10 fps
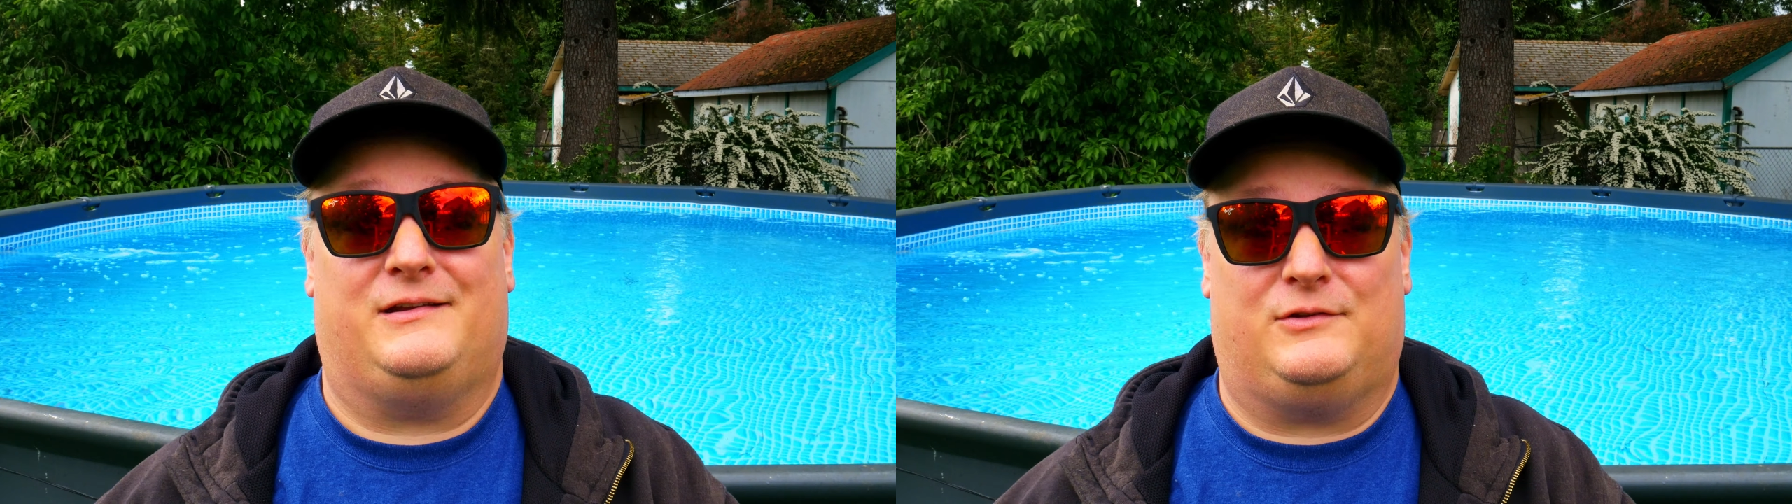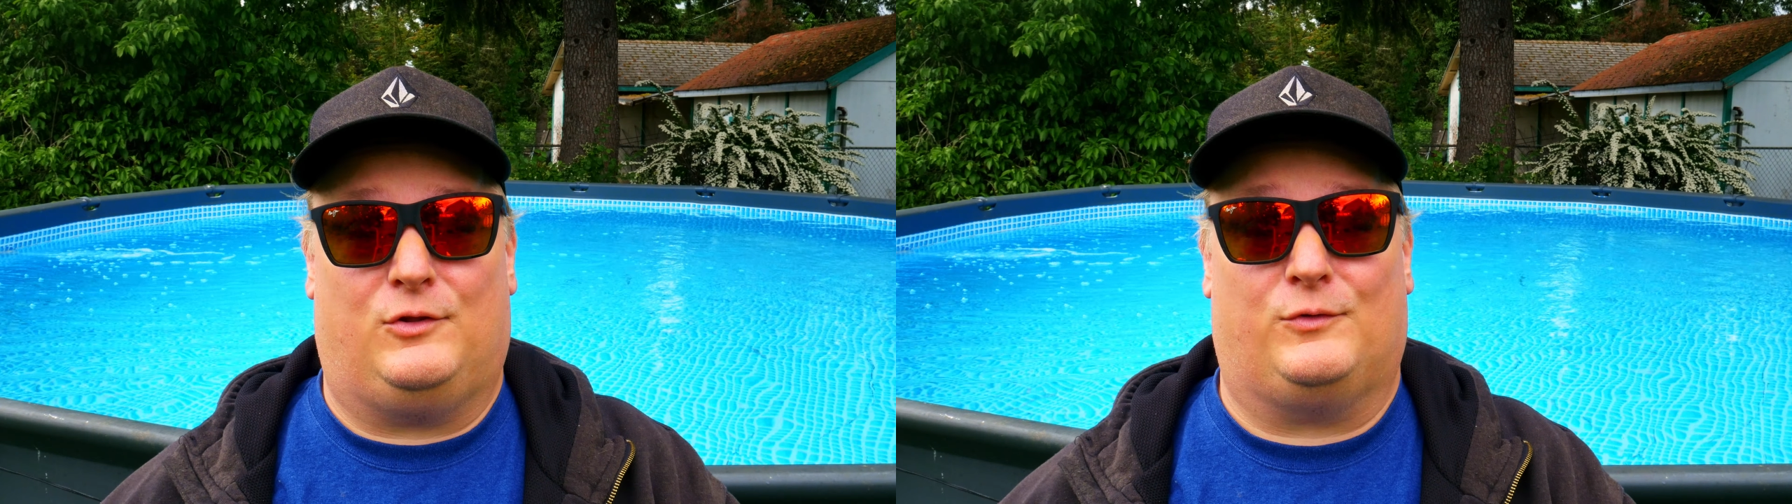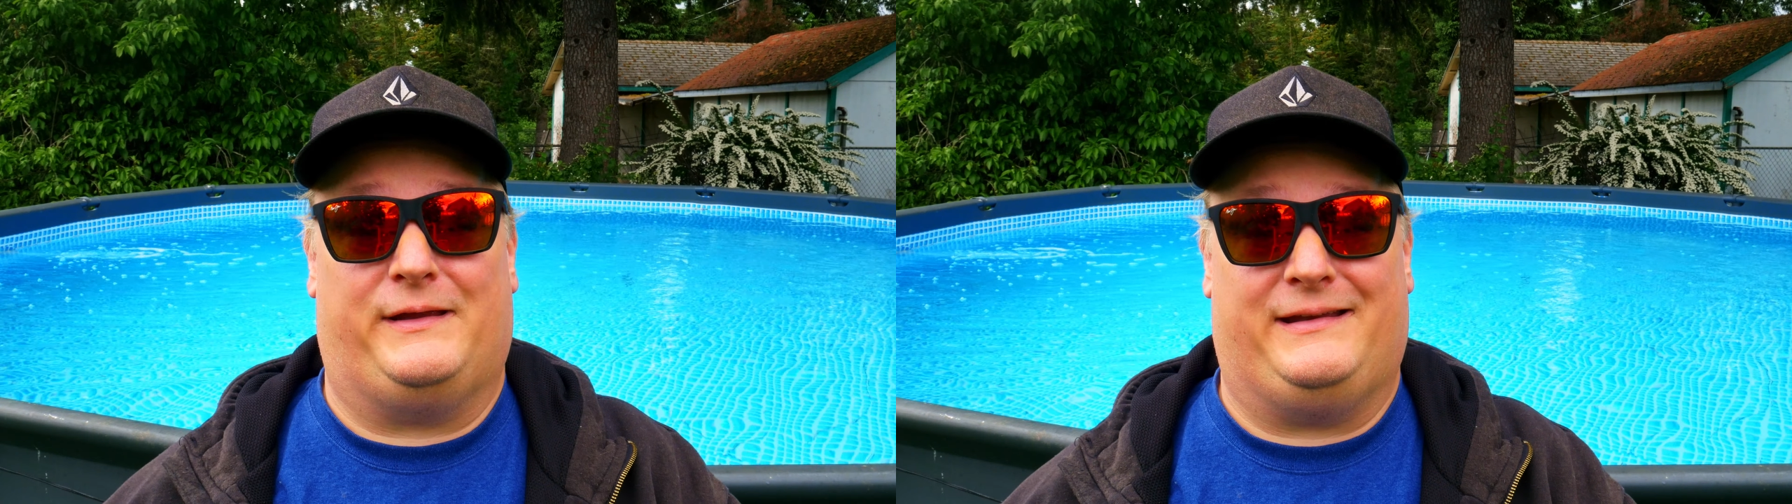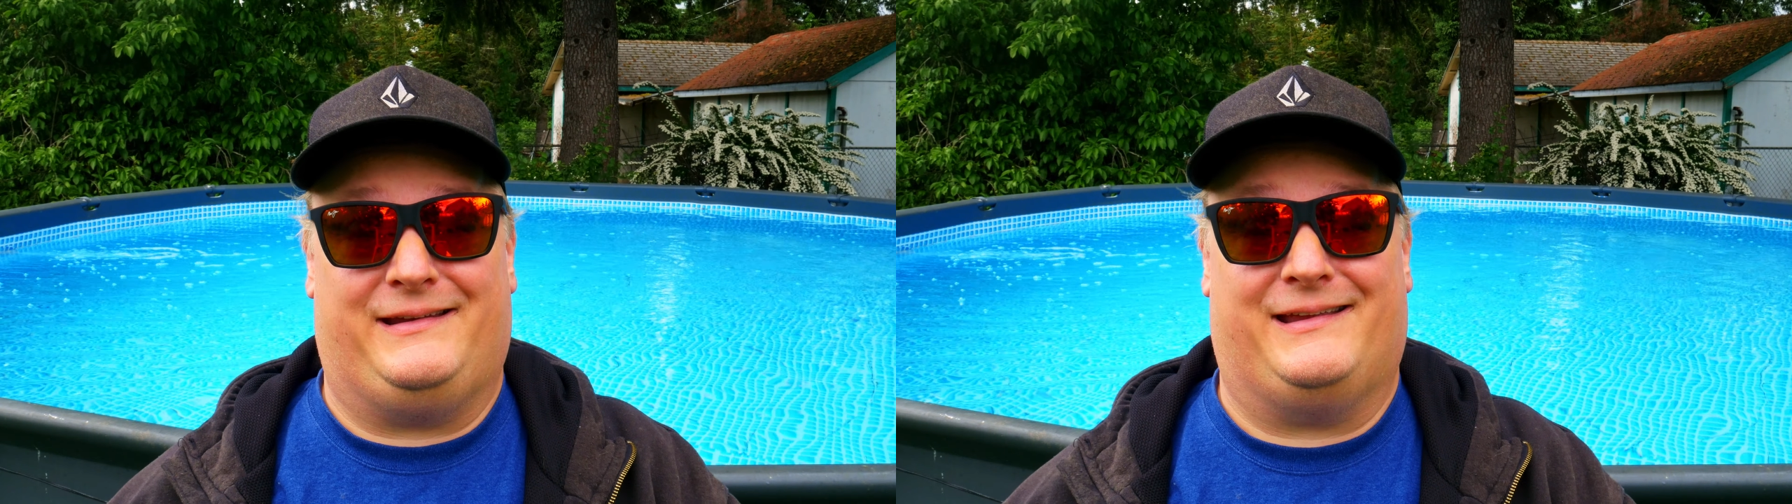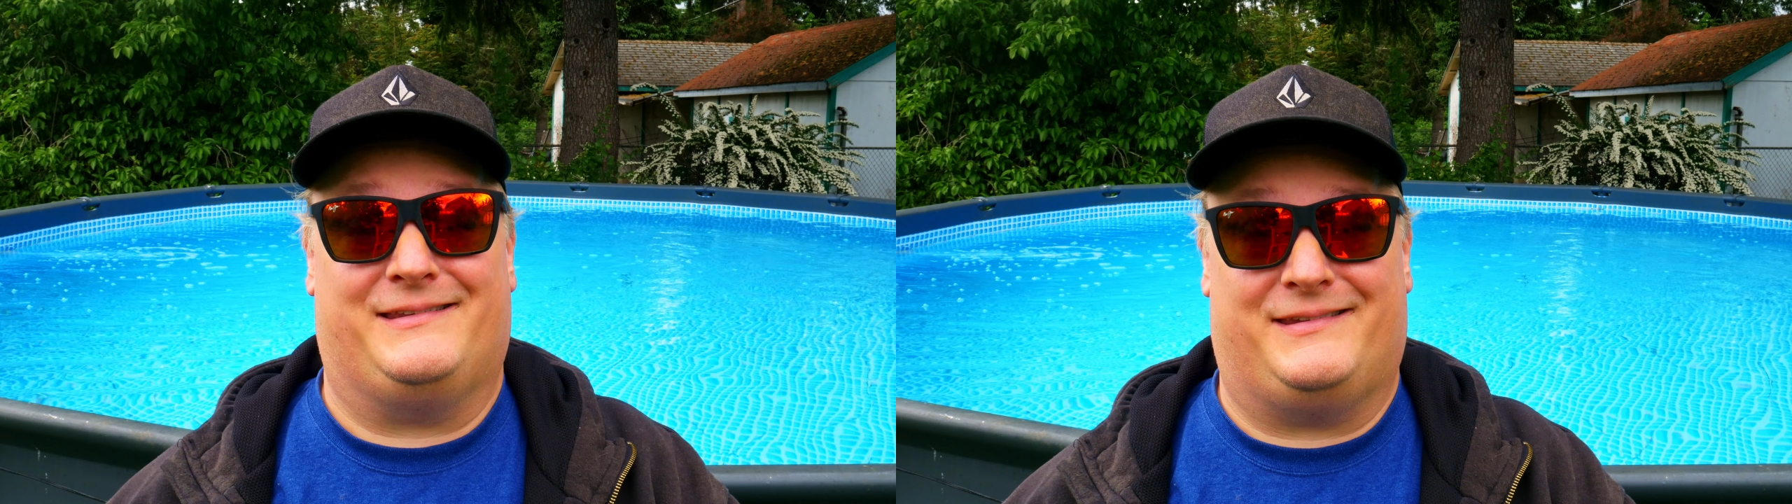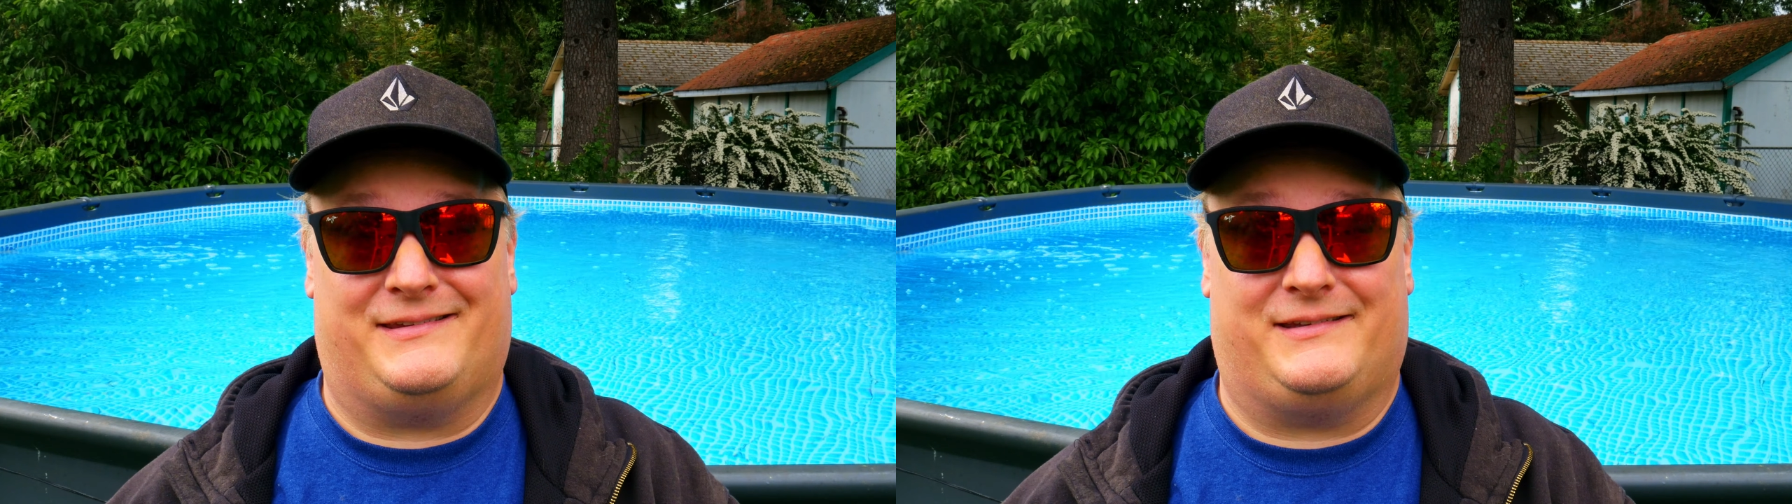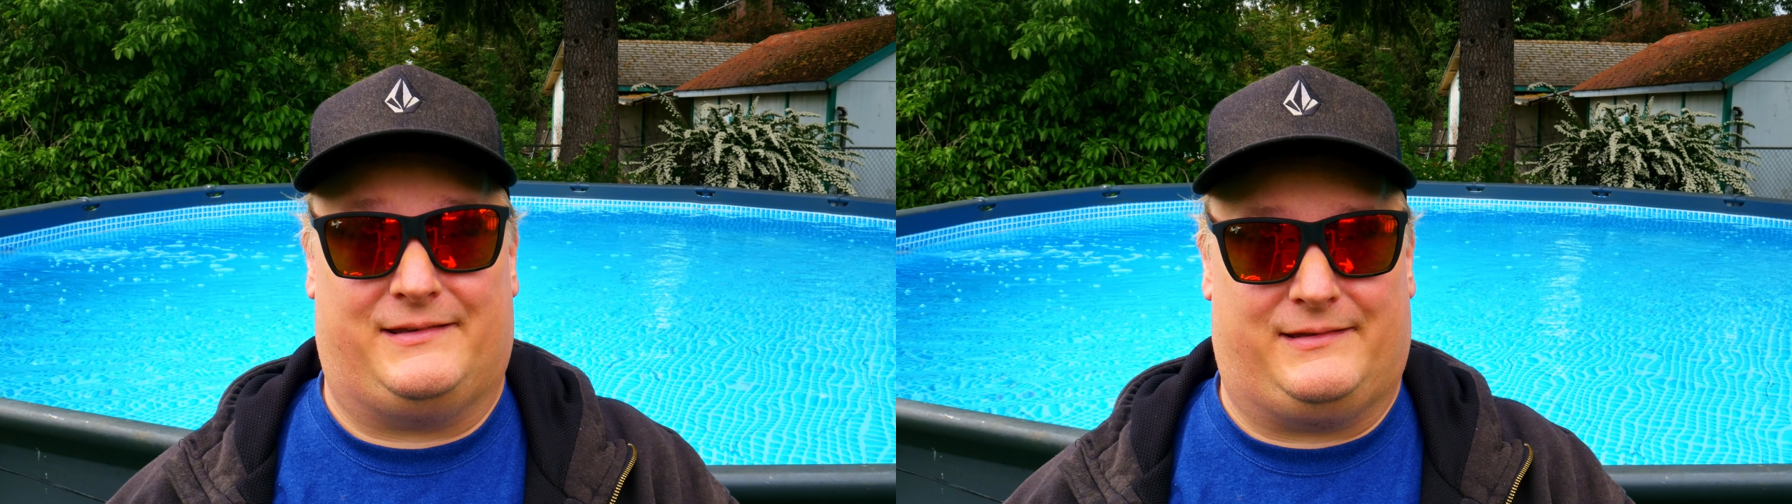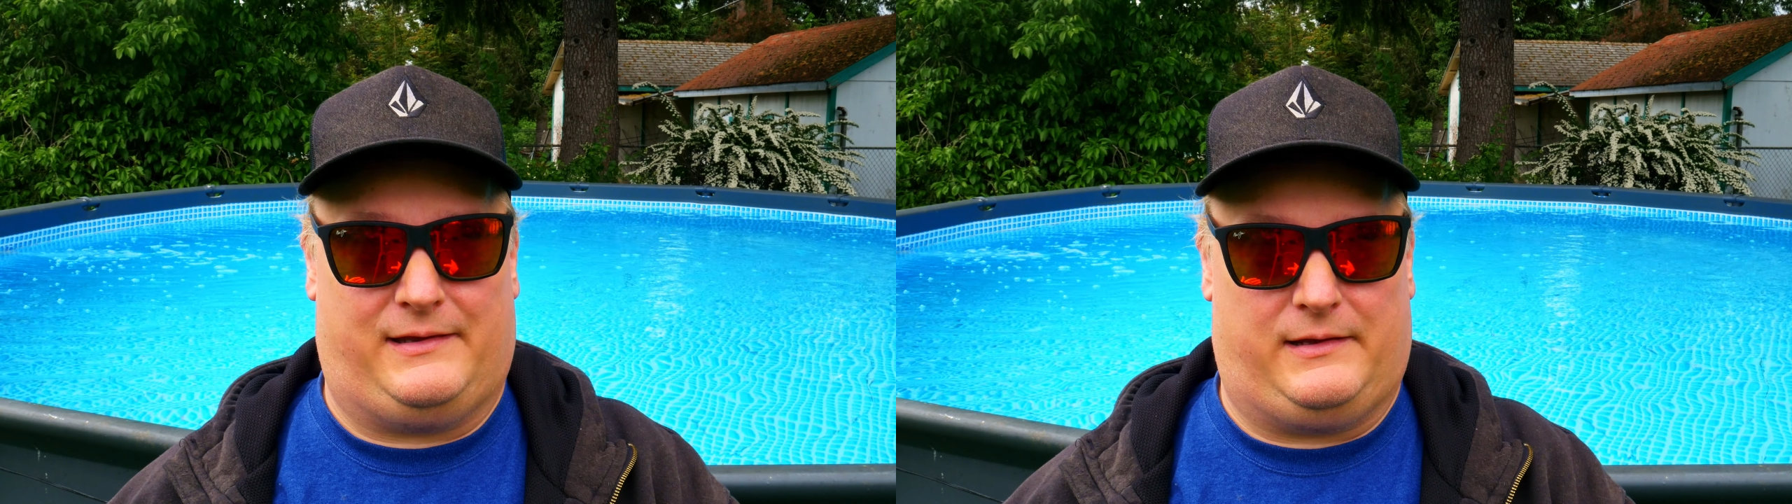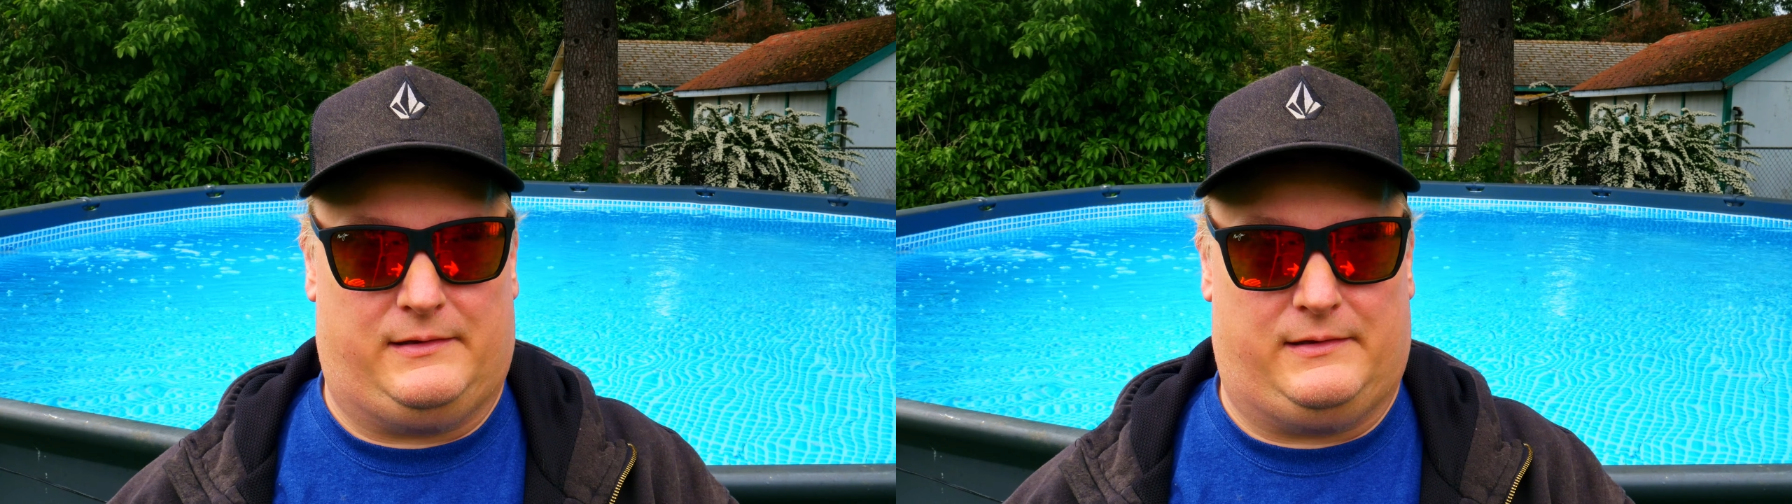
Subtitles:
chlorine consistency.